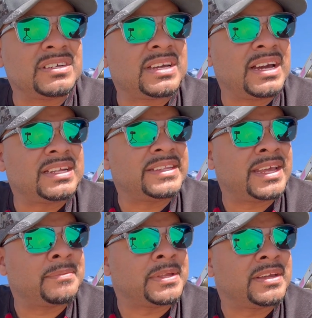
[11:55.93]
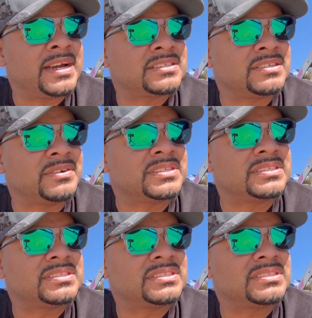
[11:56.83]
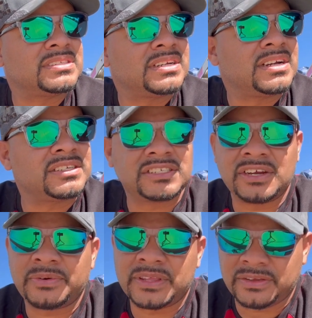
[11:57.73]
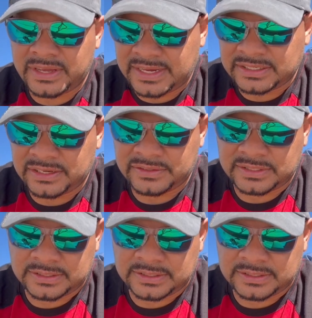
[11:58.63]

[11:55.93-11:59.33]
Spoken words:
God damn, you guys know this. I'll share with you guys those,